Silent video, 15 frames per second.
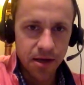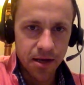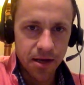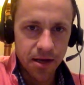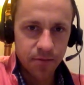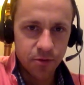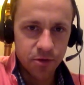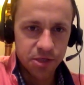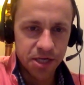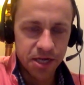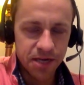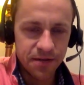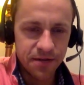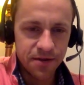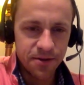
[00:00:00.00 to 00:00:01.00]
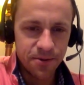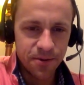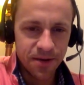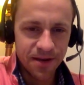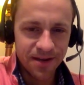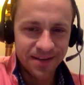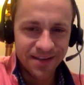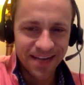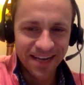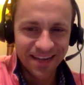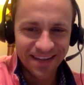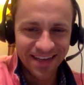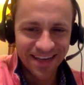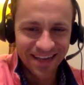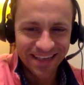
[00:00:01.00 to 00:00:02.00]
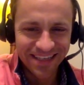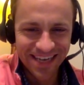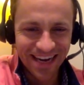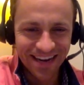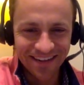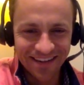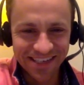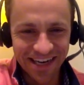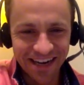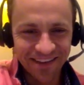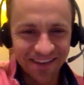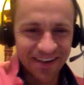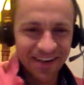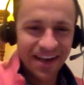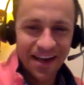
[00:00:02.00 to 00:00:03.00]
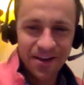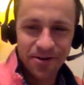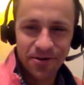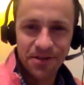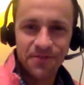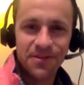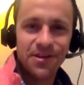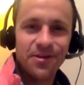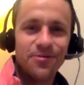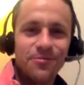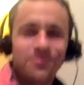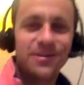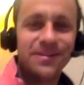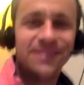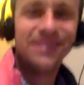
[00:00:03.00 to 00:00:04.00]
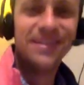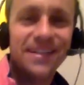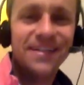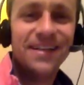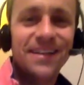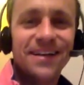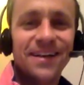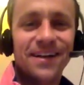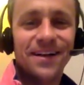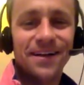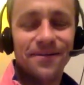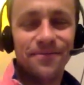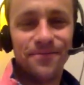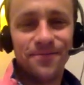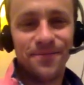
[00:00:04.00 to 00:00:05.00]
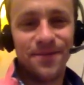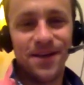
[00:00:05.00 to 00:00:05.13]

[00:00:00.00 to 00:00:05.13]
I appreciate you, uh, taking the, taking the chance on a guy you don't even know, but, hey, um, you